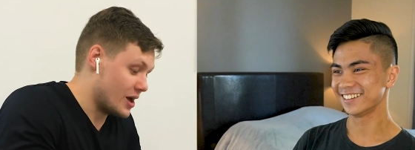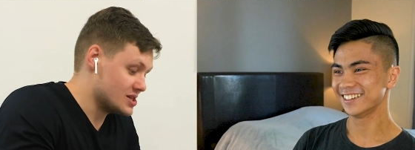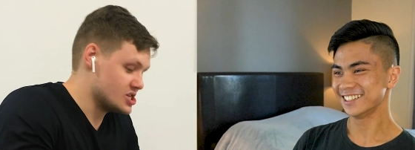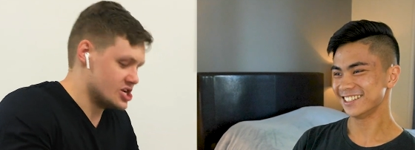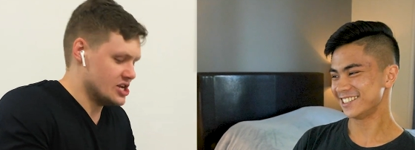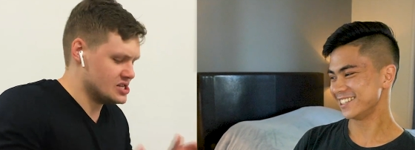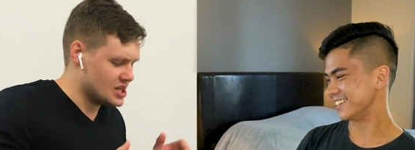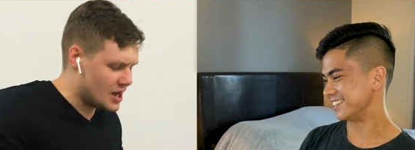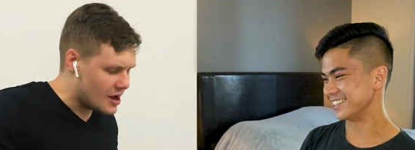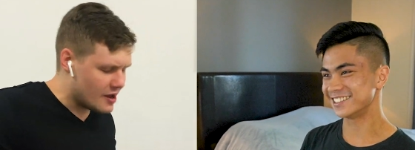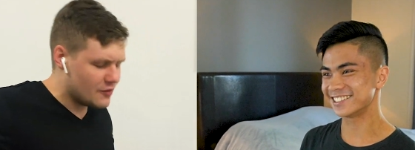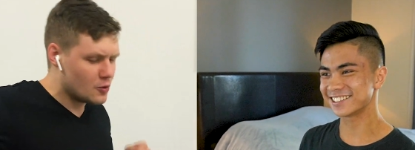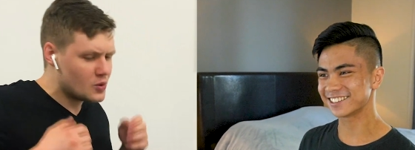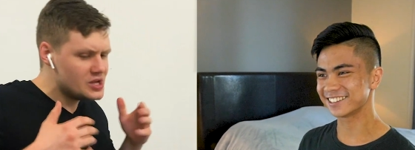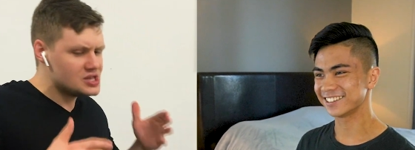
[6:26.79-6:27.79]
Speaker 1: questions. Okay. And
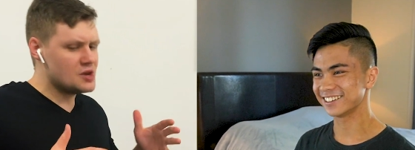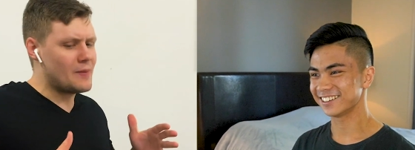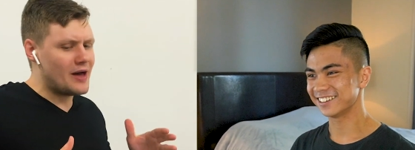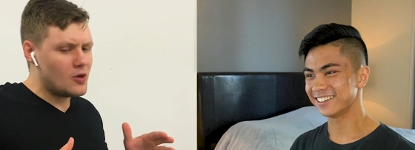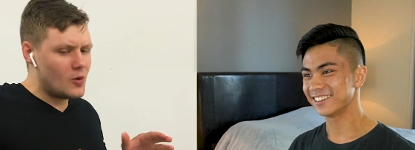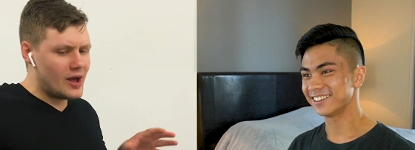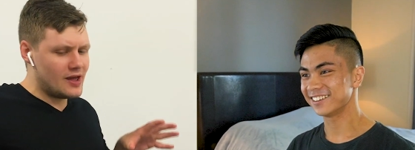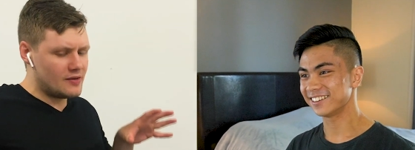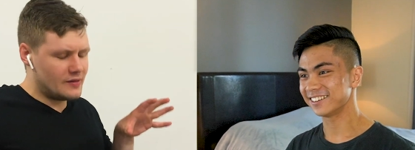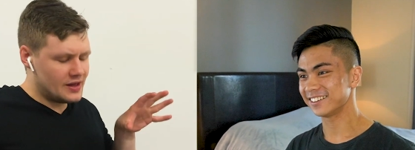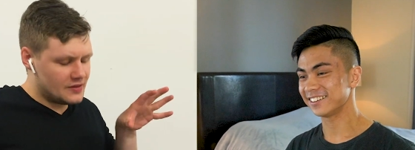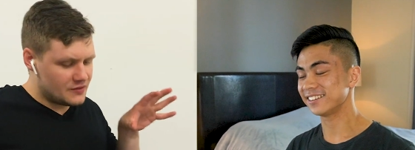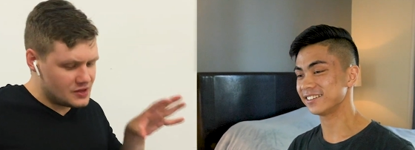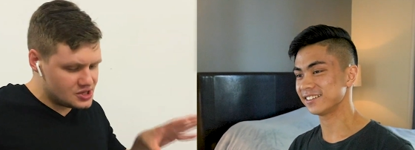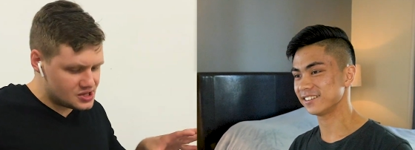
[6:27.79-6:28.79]
I, the reason, by the way,
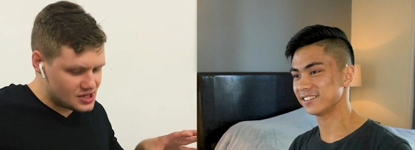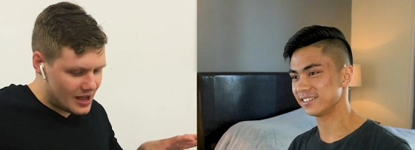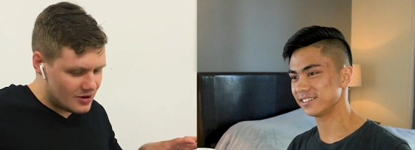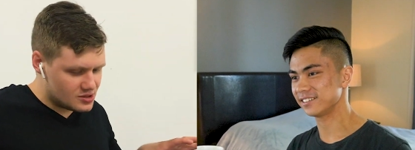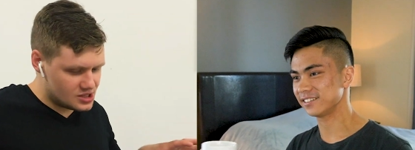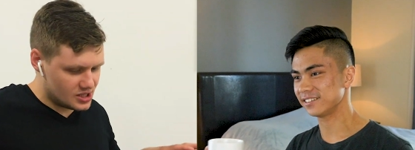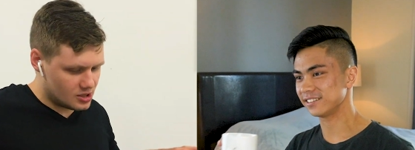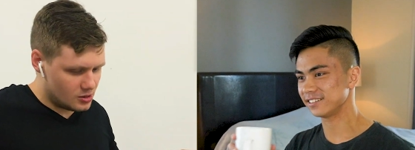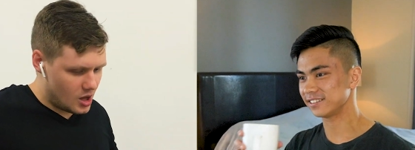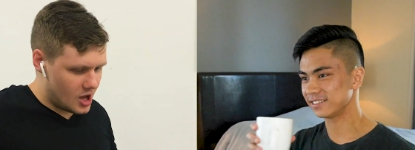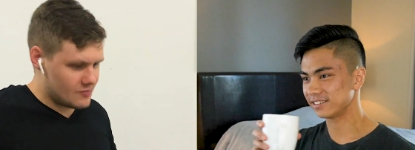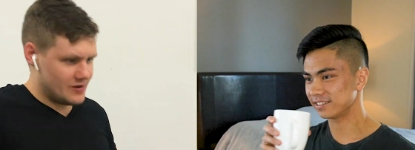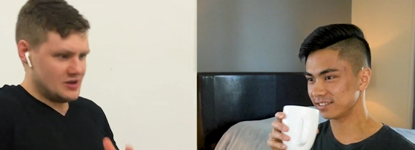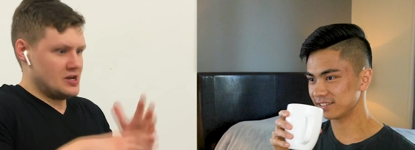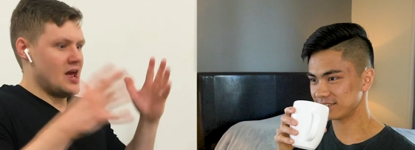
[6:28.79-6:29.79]
like this sounds like a
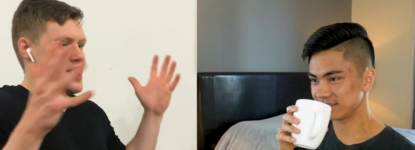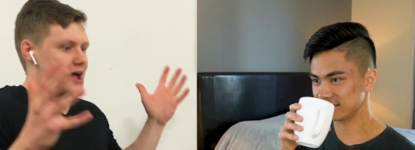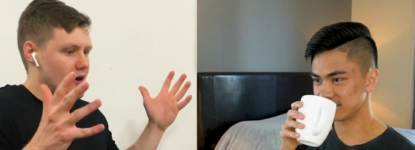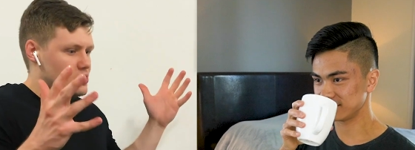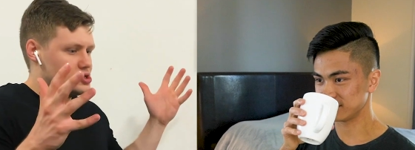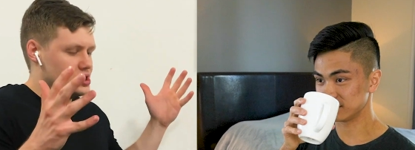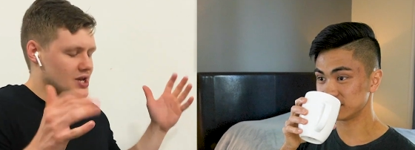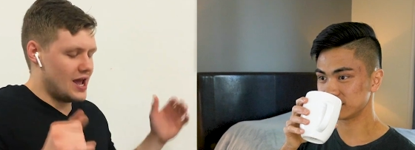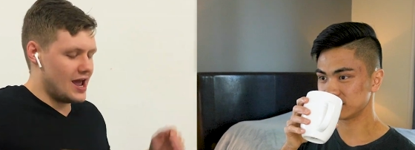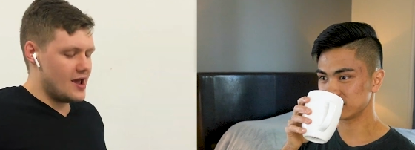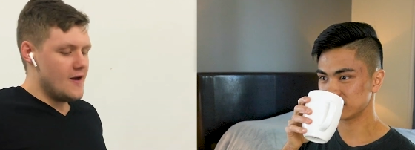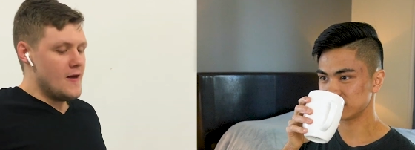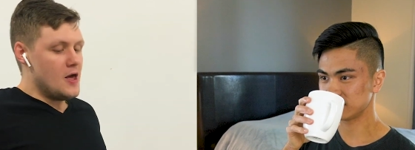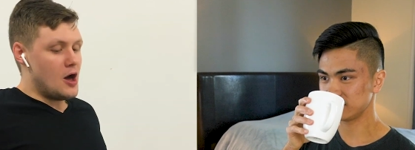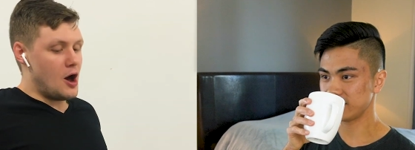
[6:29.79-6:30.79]
lot, like 10 hours a
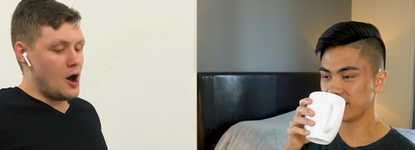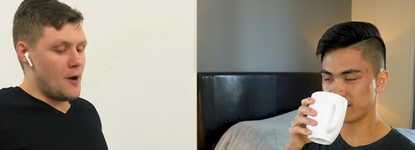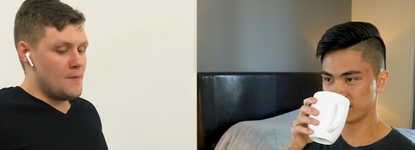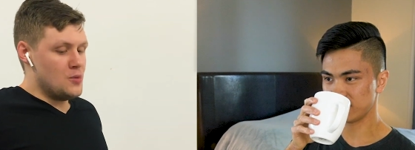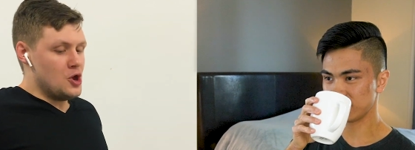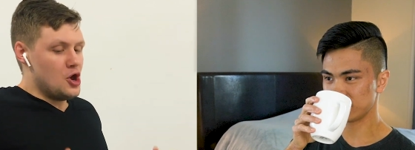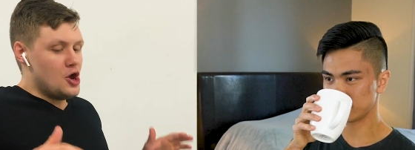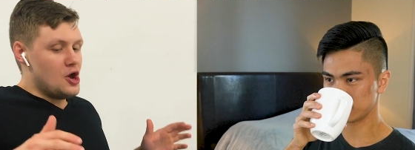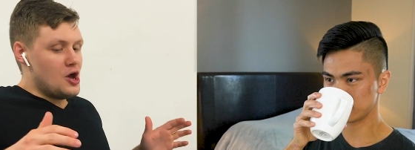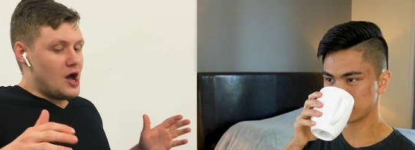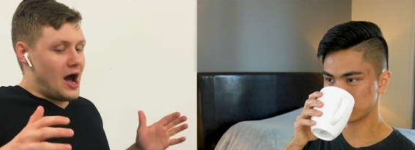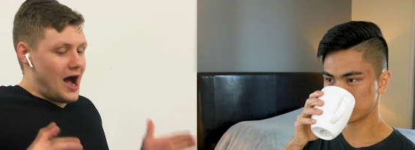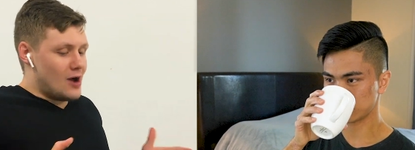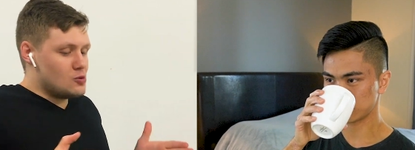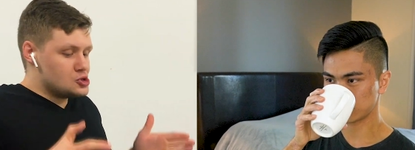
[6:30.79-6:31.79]
day. Yeah. Um,
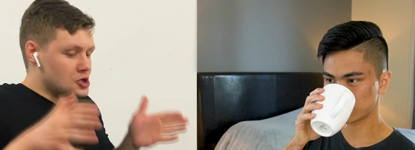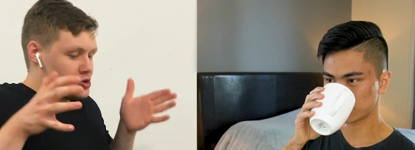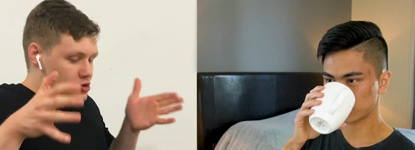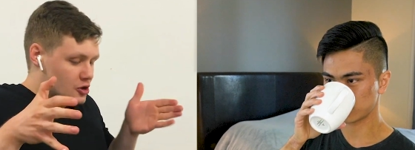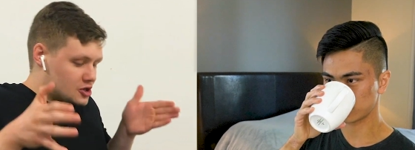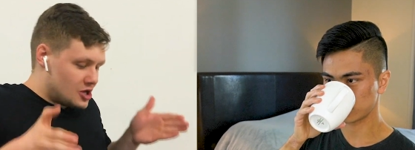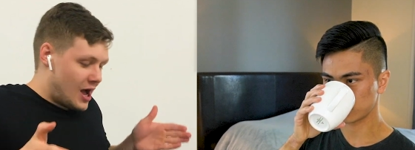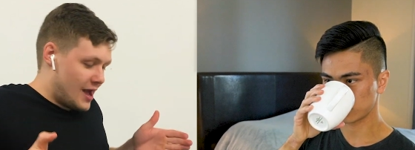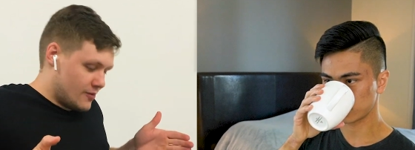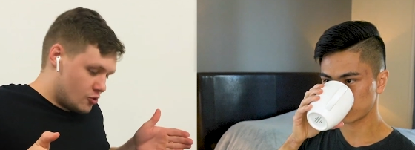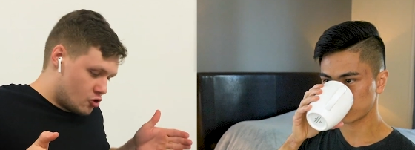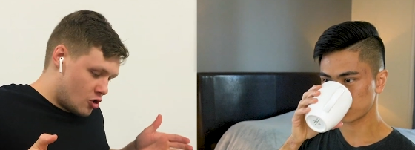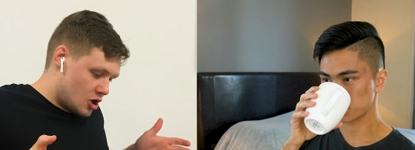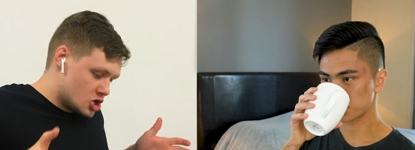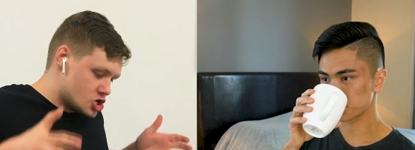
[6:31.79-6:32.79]
I was under a time
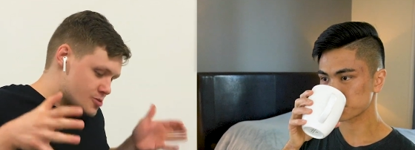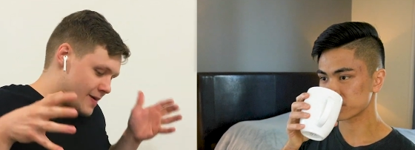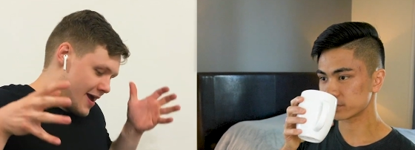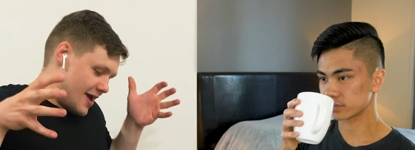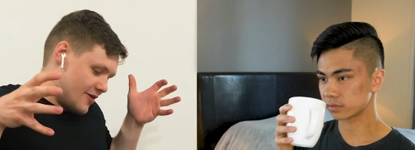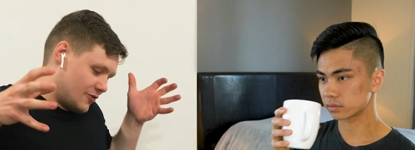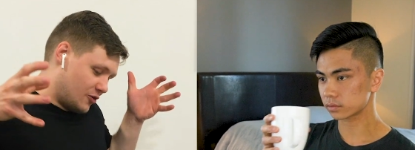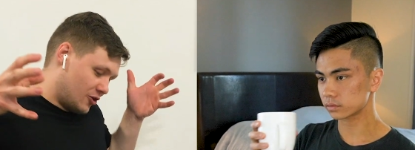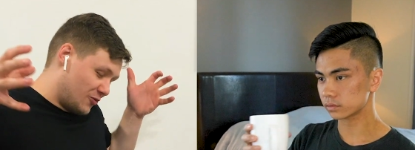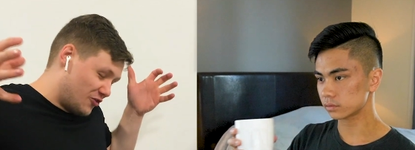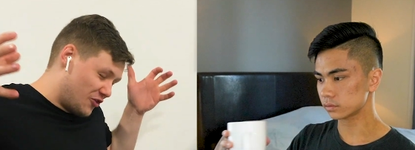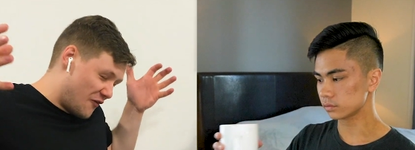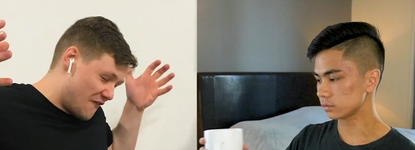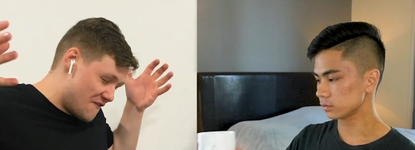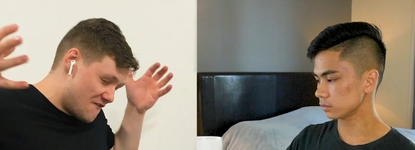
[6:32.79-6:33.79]
crunch. My the,
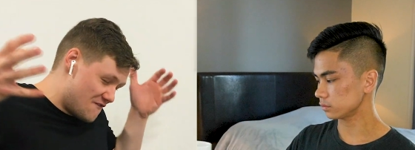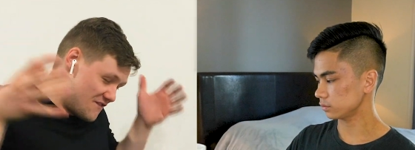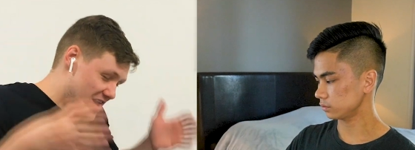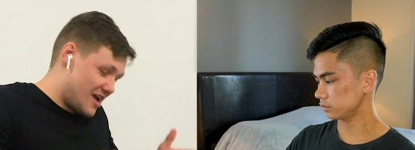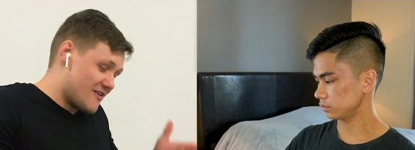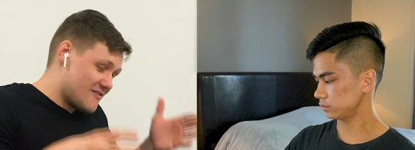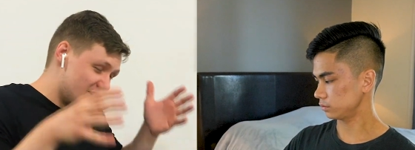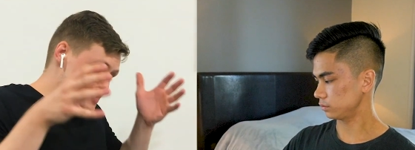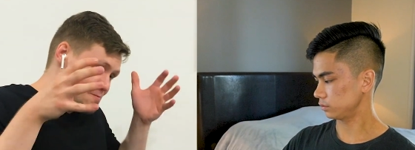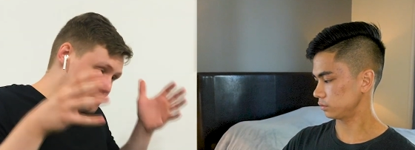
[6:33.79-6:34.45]
the very